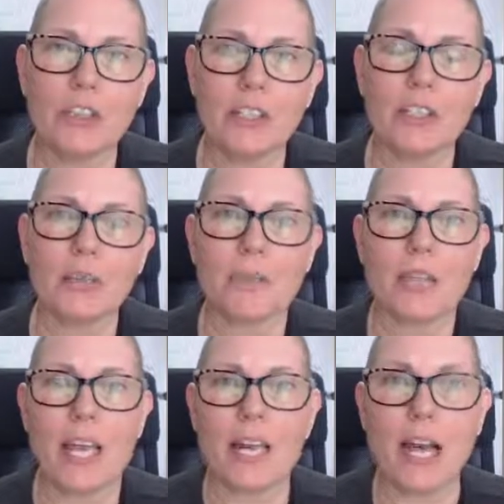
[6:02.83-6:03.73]
feel?
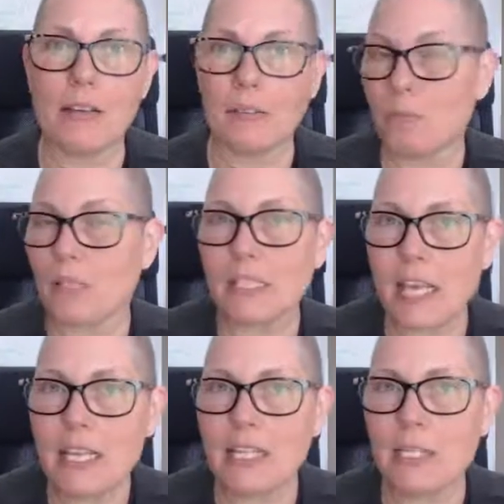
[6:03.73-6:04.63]
And I
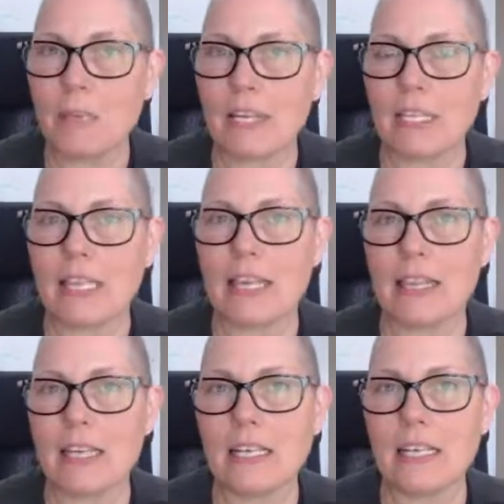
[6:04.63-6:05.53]
say this because I
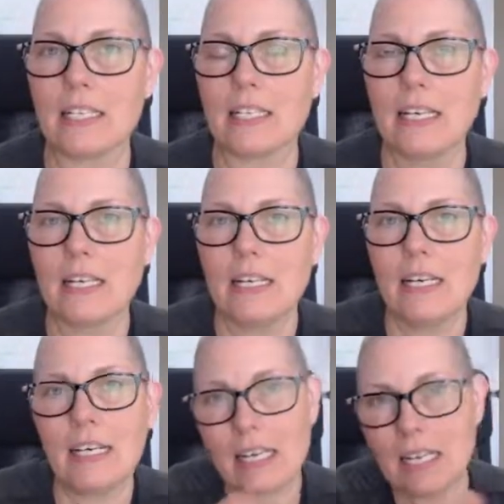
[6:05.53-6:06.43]
think that
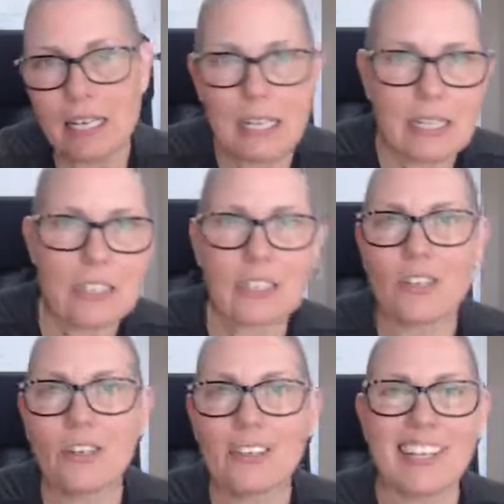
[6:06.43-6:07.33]
in this
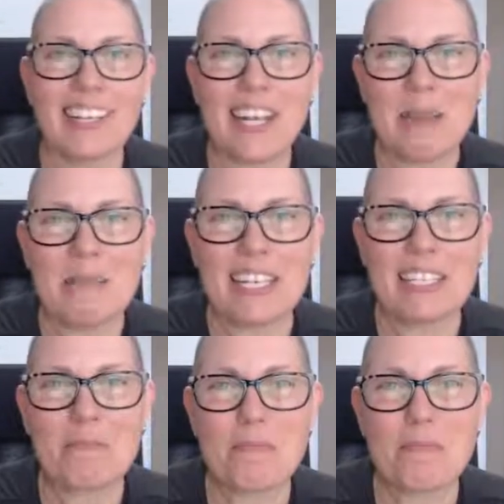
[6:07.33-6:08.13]
current climate,